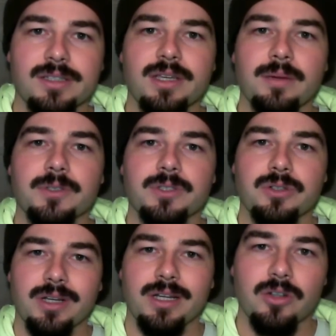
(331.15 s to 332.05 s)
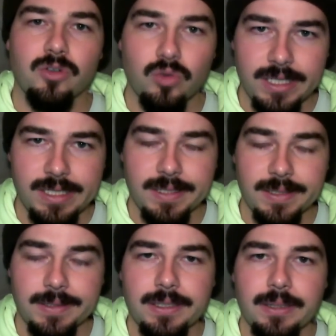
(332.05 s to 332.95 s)
the temperature
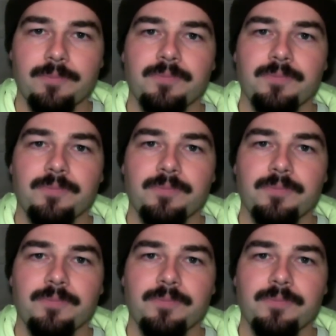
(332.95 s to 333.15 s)
increases